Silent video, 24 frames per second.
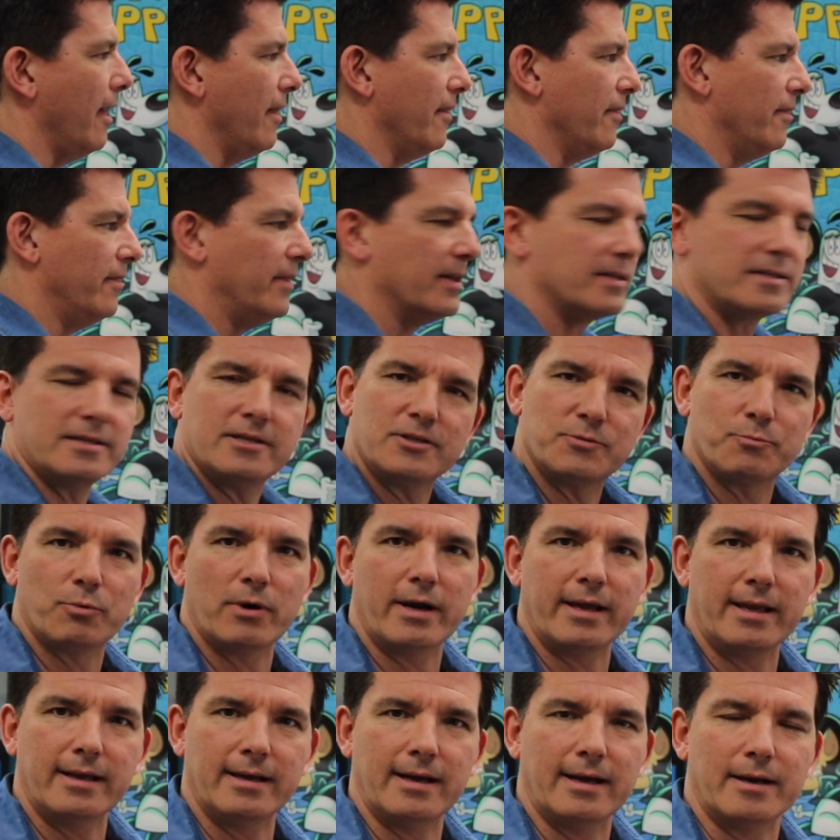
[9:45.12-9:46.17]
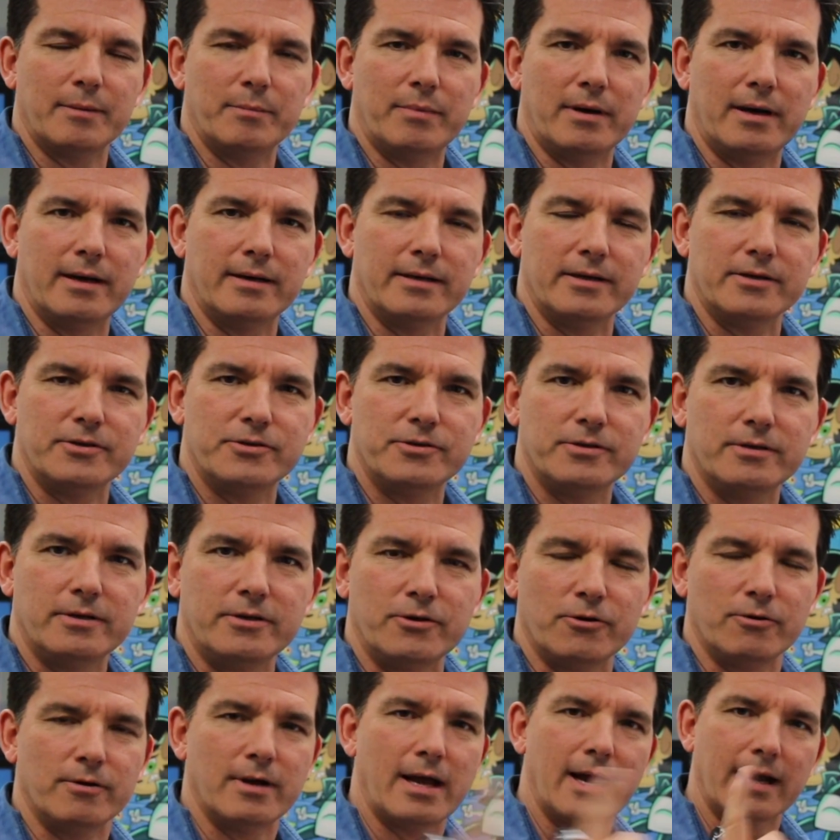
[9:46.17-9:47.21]
This is breaking out of bondage.
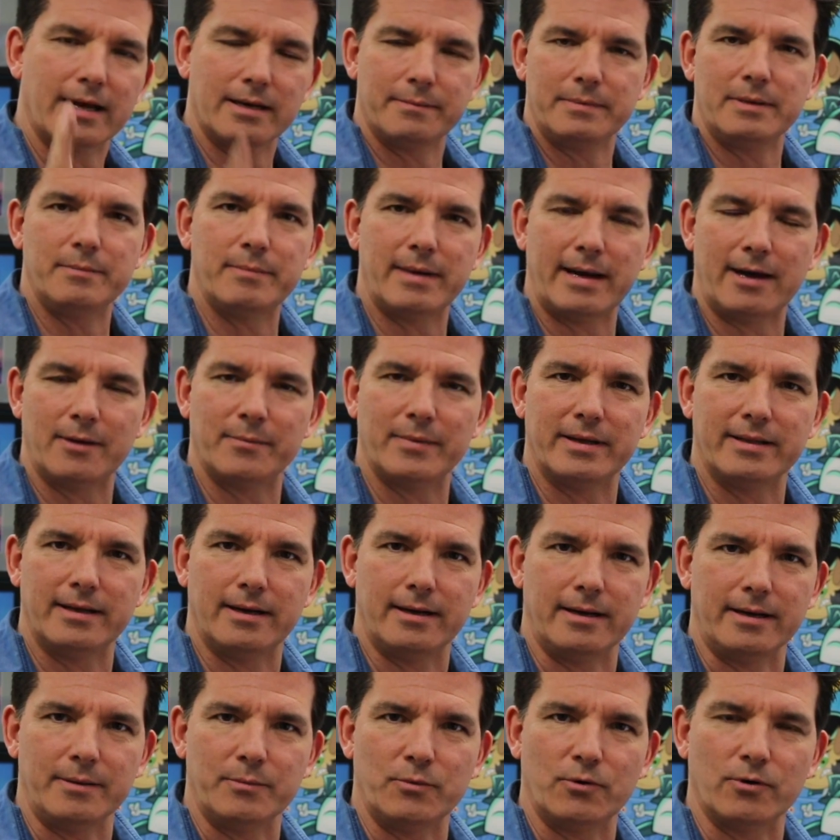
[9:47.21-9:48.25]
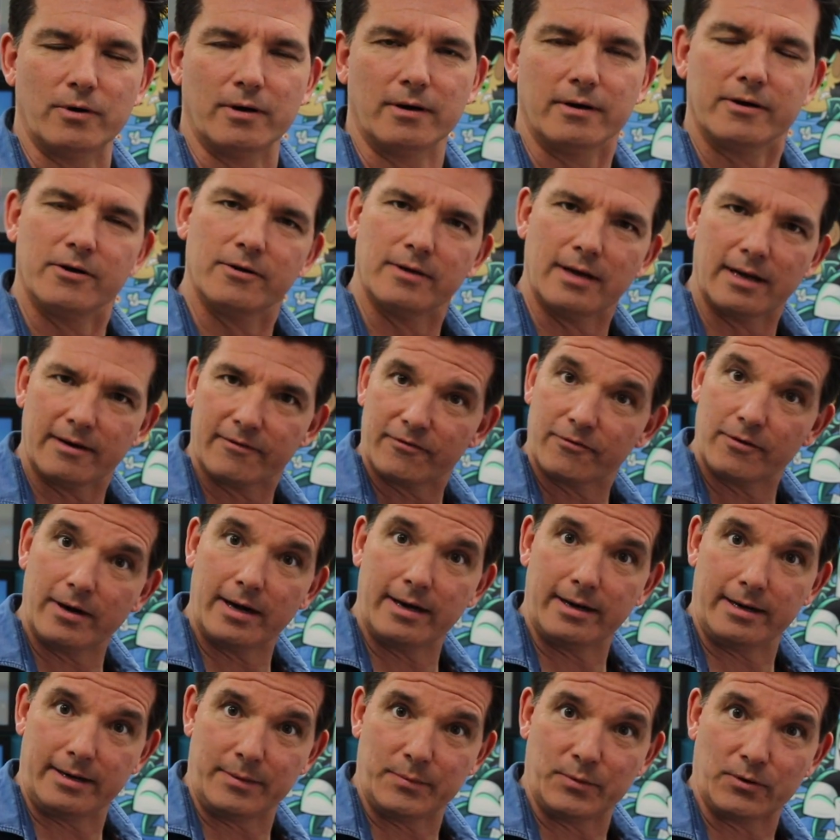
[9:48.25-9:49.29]
You're not going to be bound by that anymore. You're not afraid
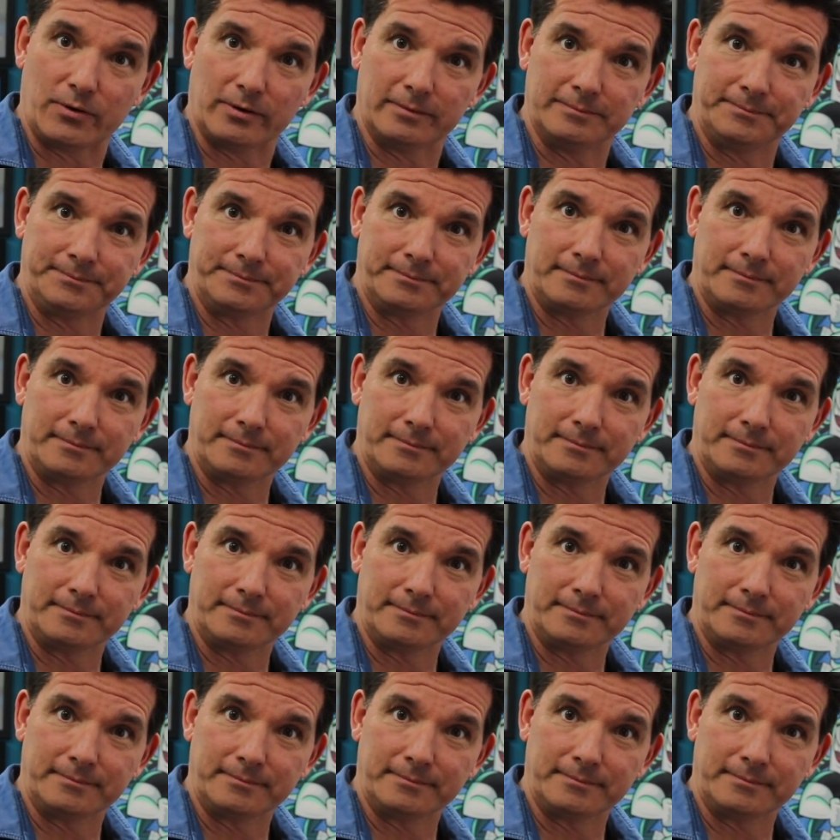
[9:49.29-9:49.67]
anymore.